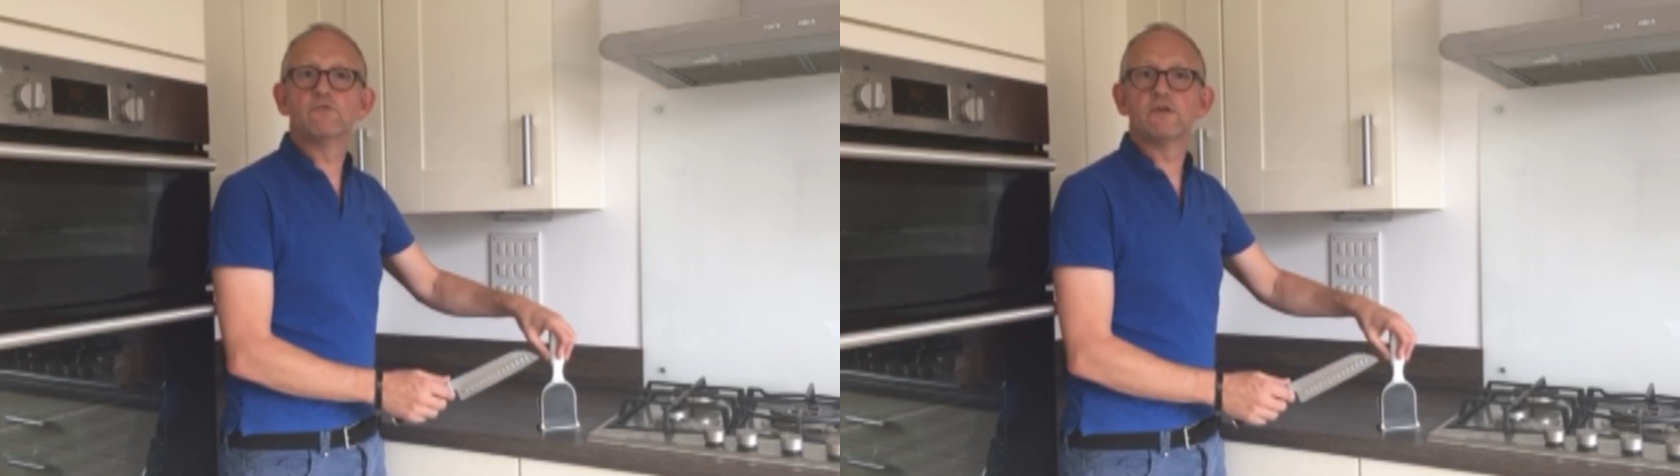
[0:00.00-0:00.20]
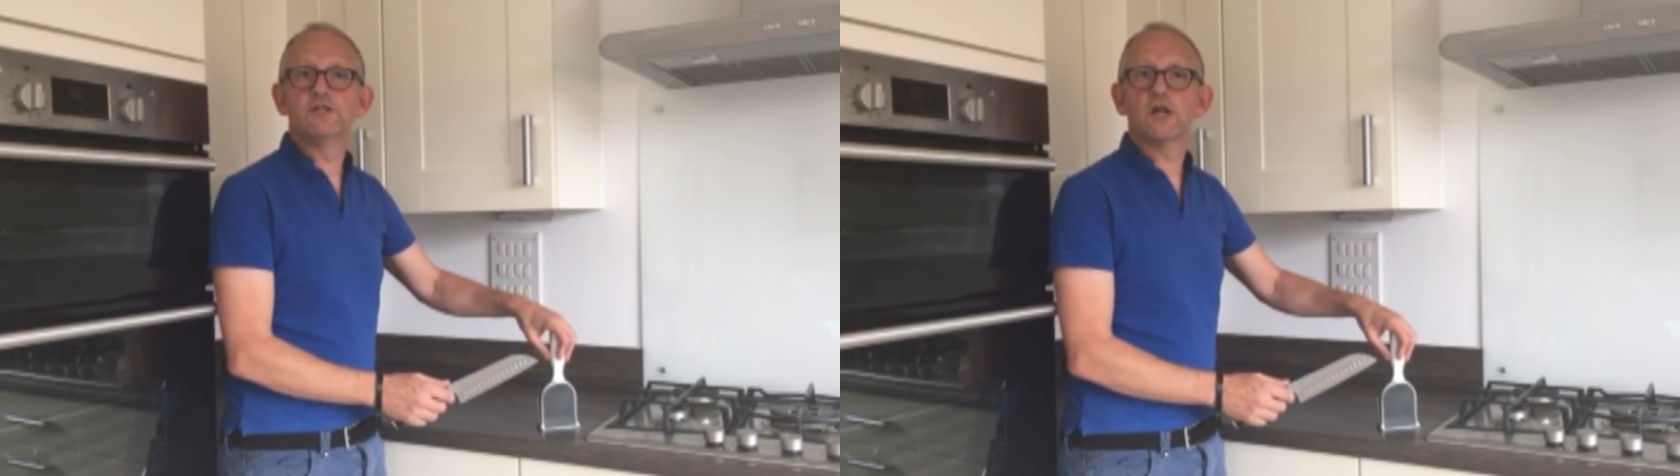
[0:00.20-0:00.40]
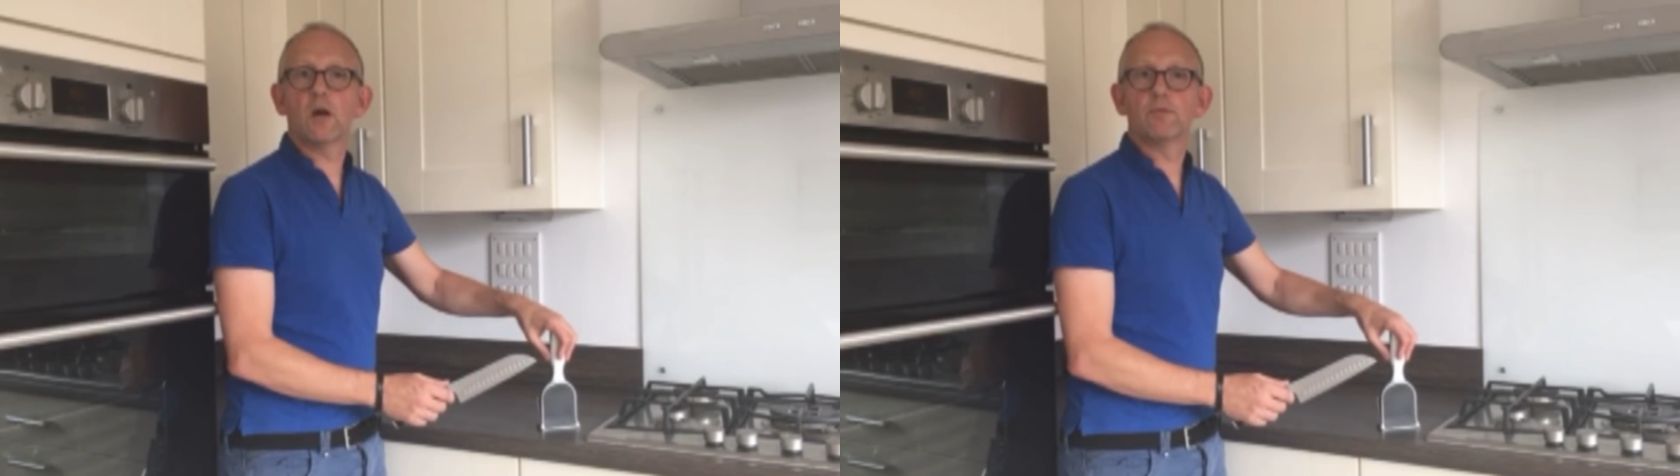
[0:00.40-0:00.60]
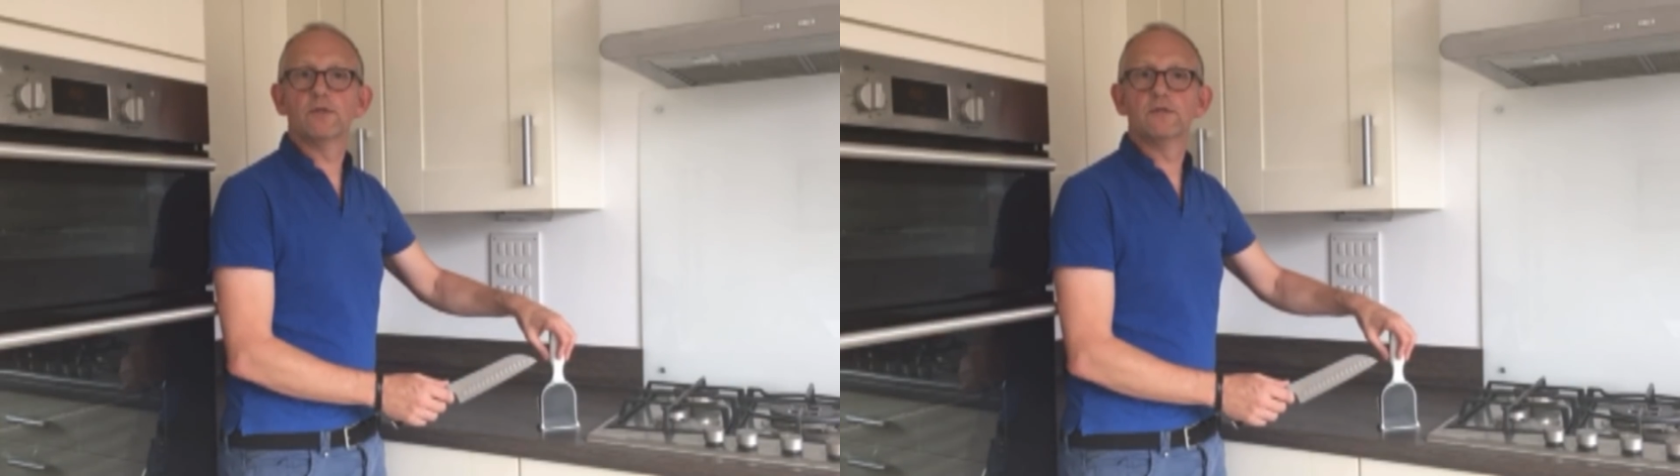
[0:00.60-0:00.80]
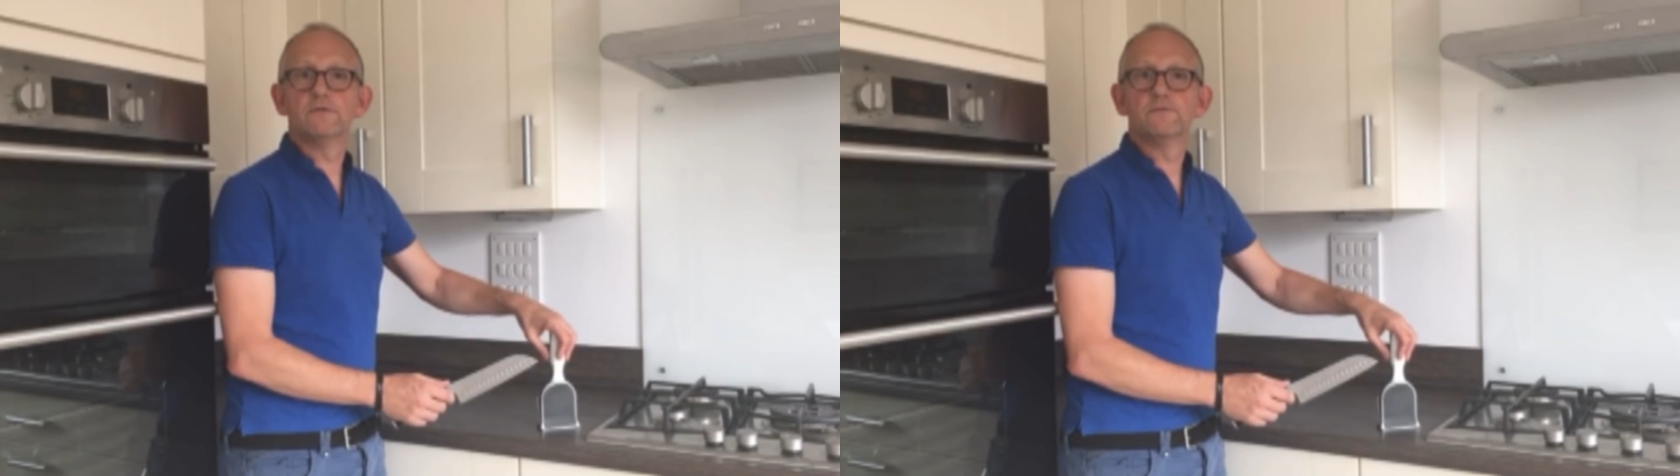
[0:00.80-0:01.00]
resharpened.
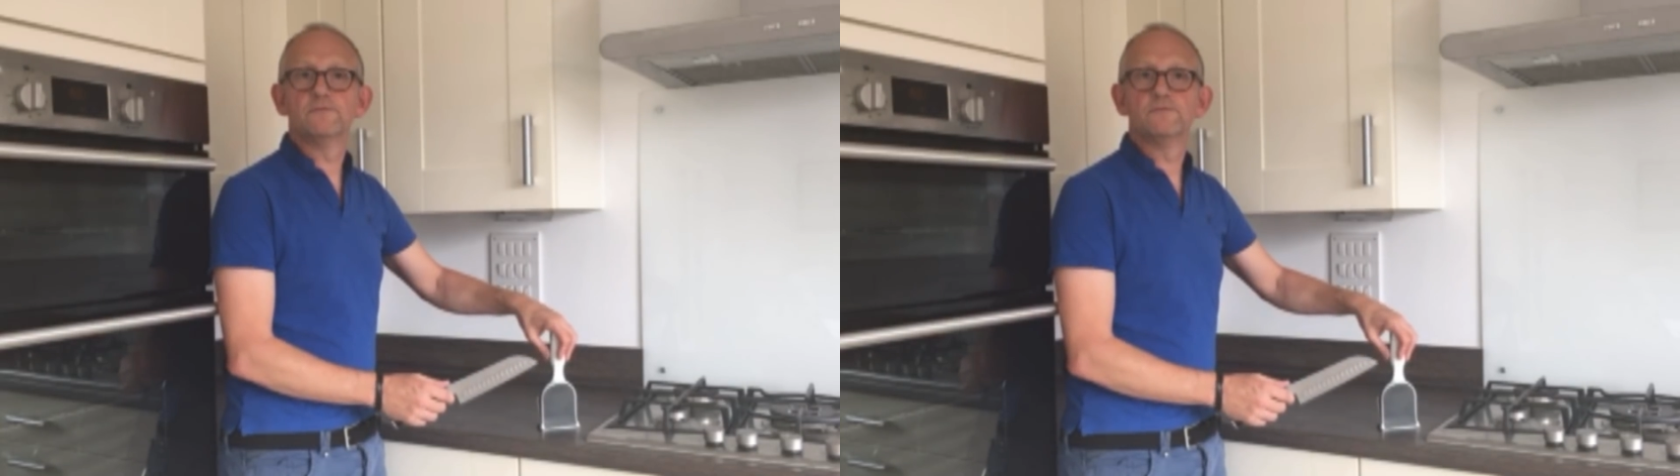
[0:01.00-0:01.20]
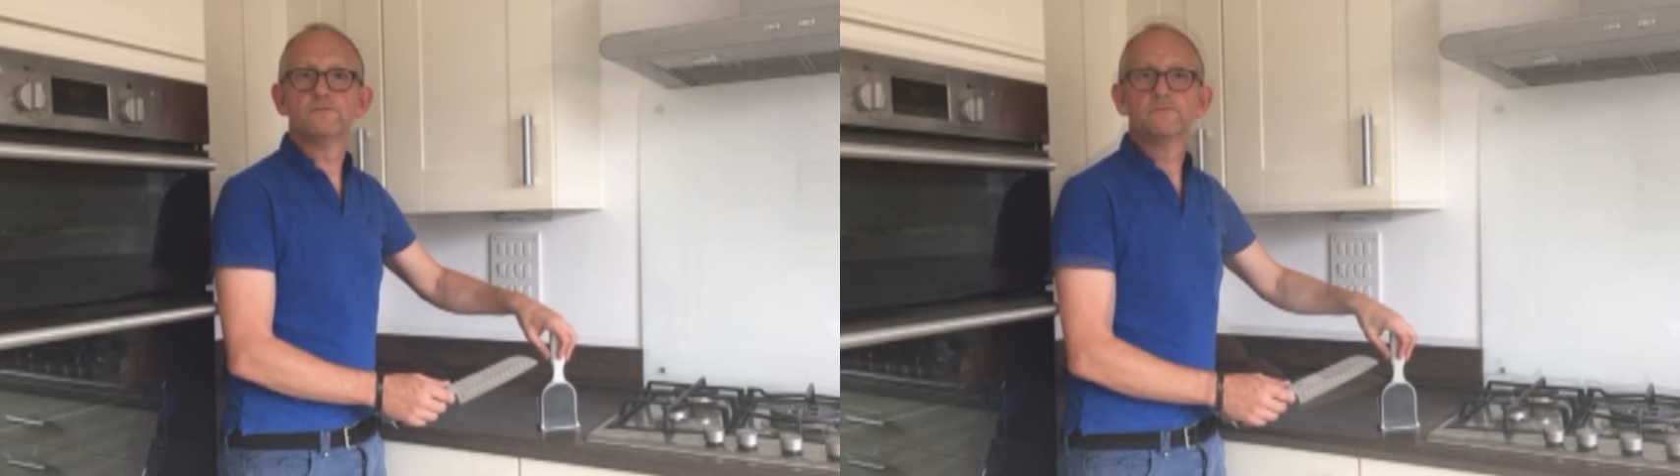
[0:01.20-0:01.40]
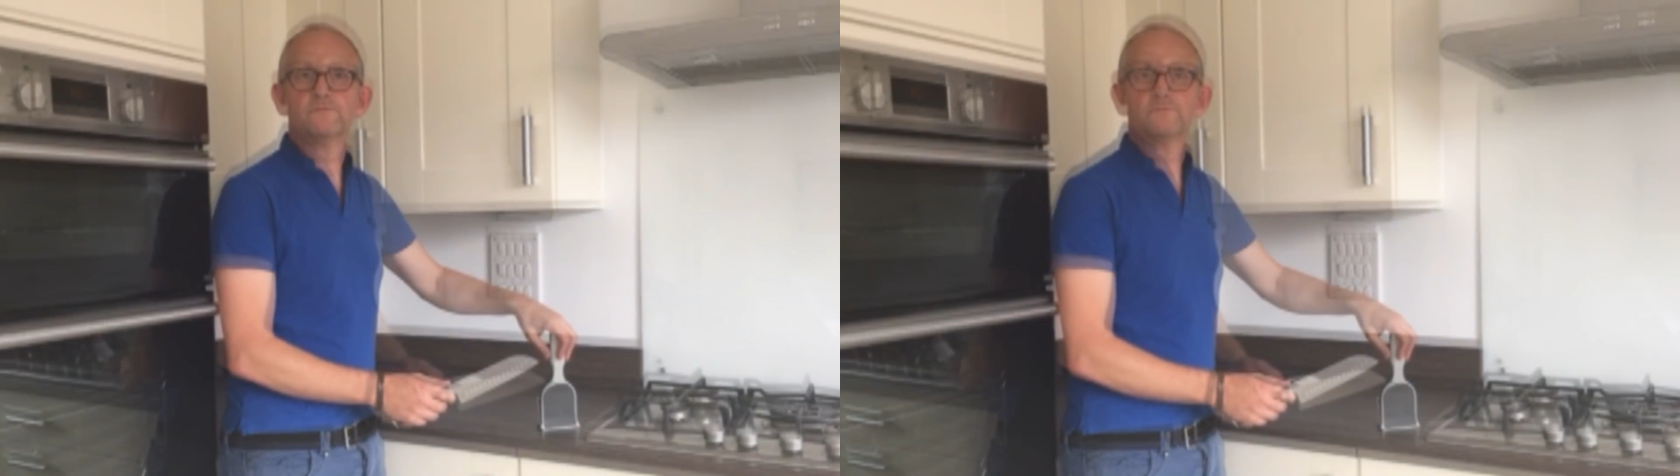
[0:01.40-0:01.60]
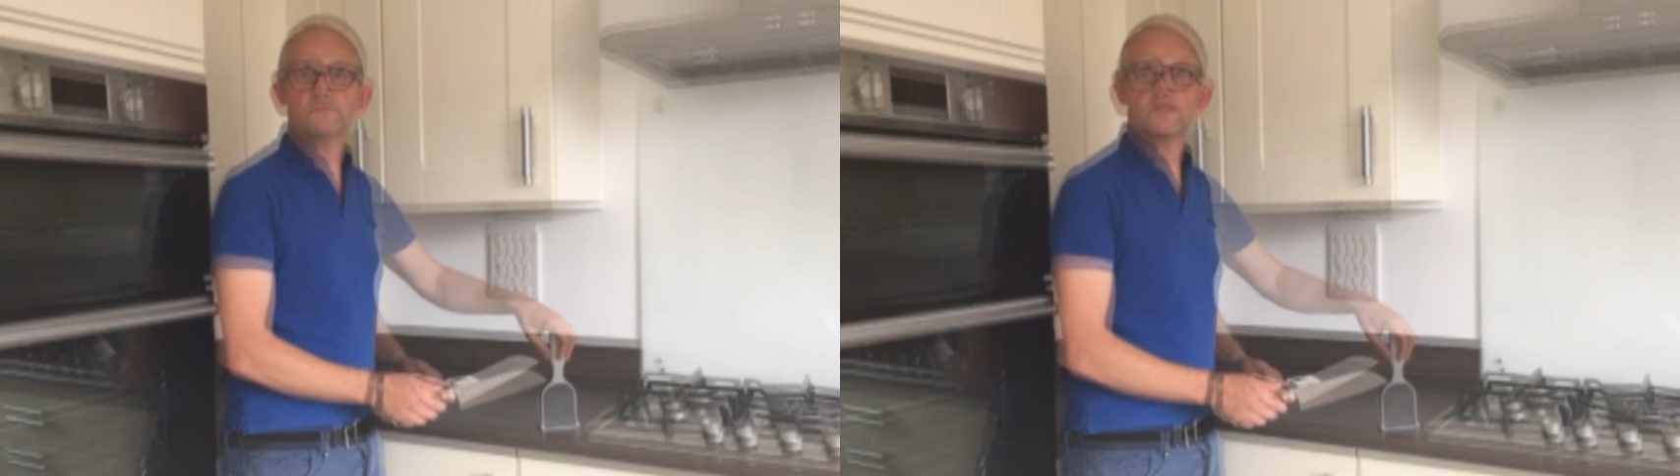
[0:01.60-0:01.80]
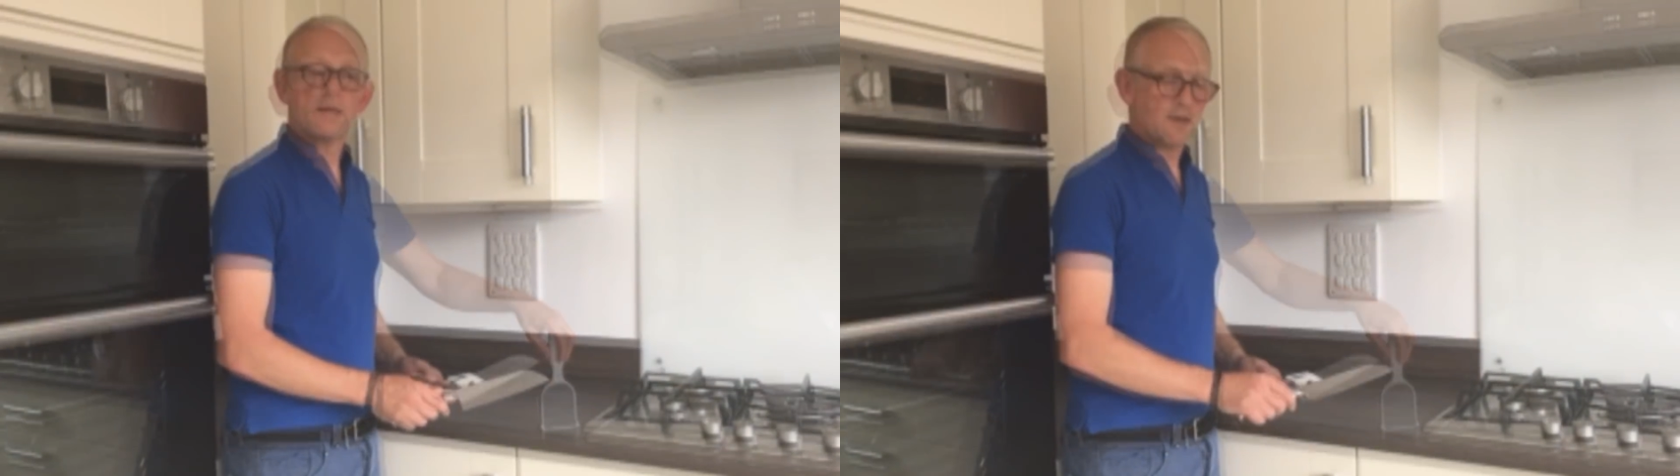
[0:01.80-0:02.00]

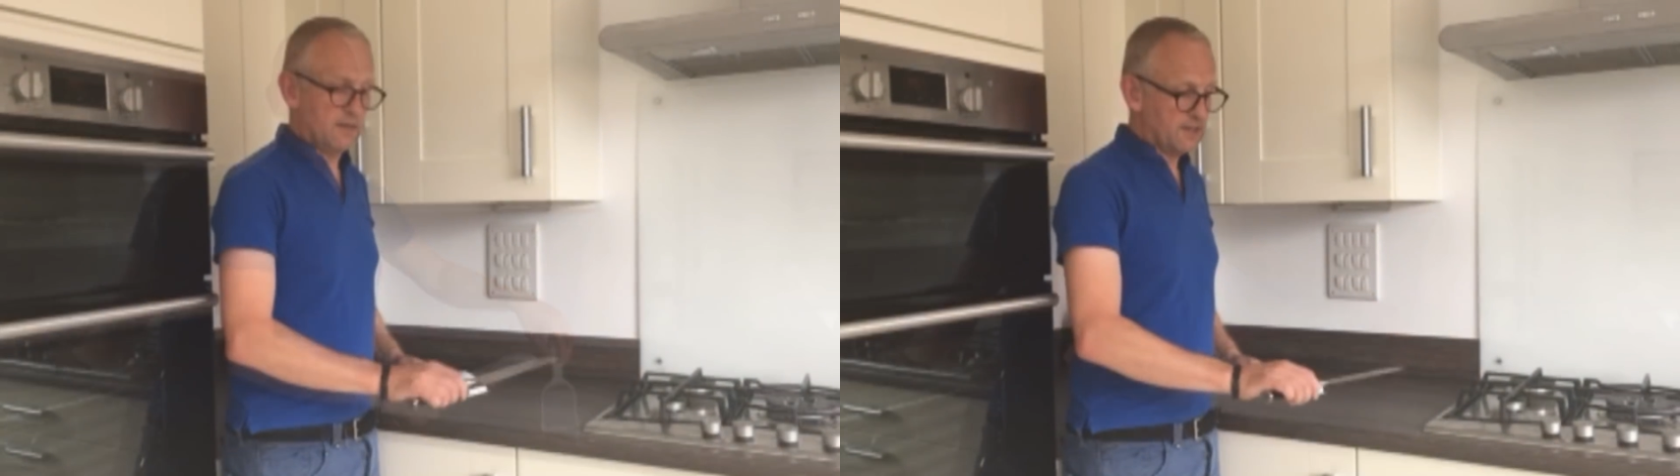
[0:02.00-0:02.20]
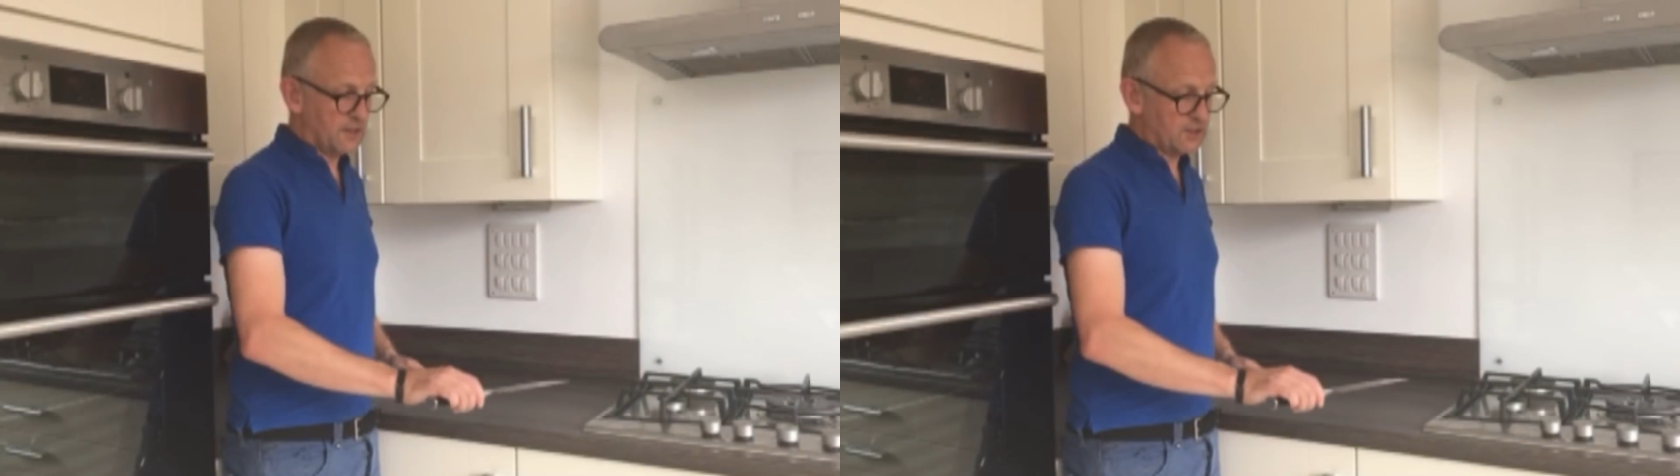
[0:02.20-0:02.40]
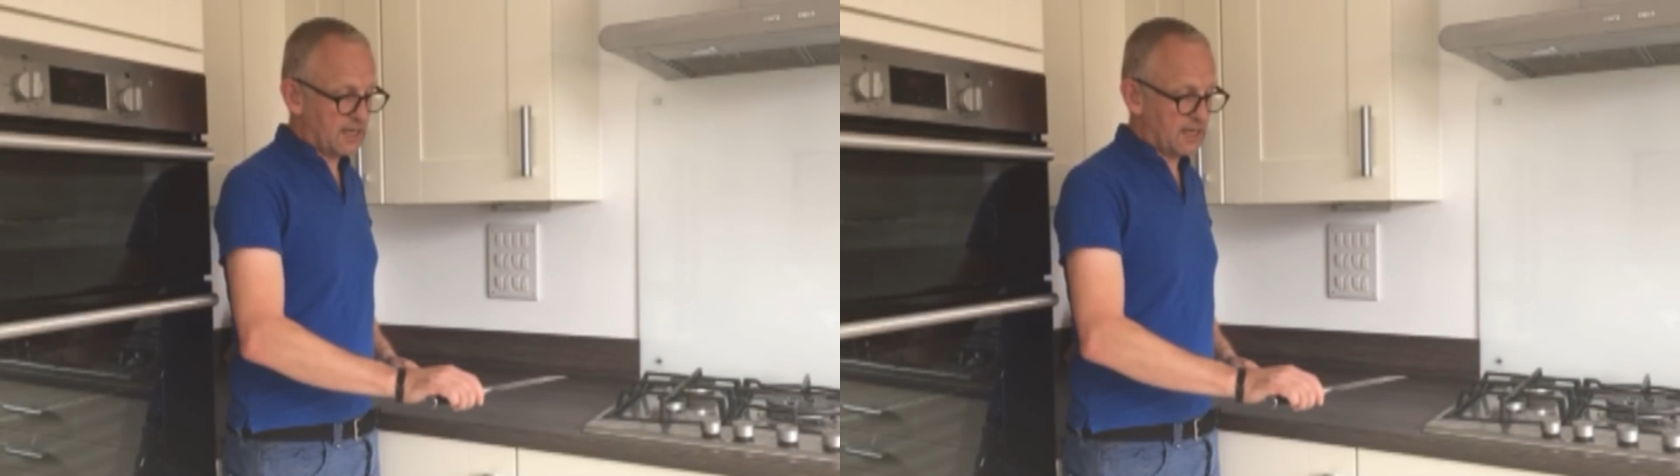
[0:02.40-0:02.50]
Another